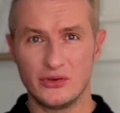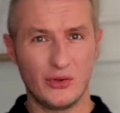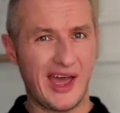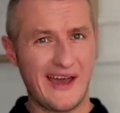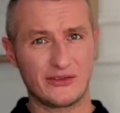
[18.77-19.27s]
Do
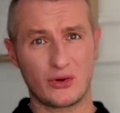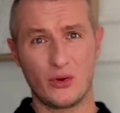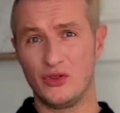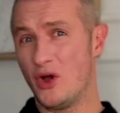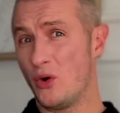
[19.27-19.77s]
I have to
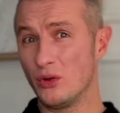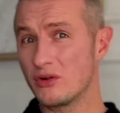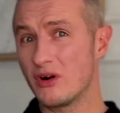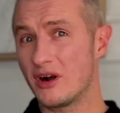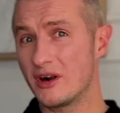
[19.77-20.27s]
code the whole
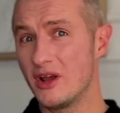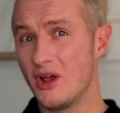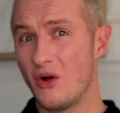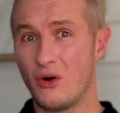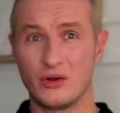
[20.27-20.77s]
car
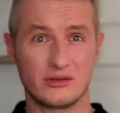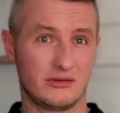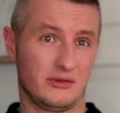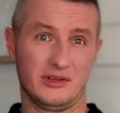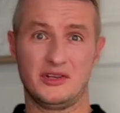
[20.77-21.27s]
or
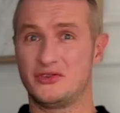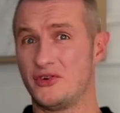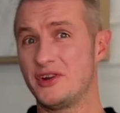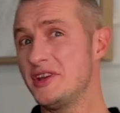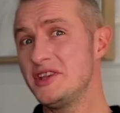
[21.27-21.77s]
only
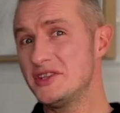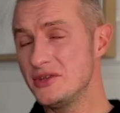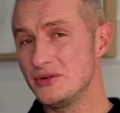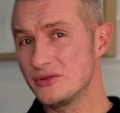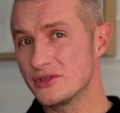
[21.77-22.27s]
certain
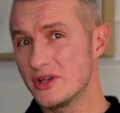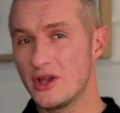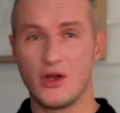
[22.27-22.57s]
ECUs?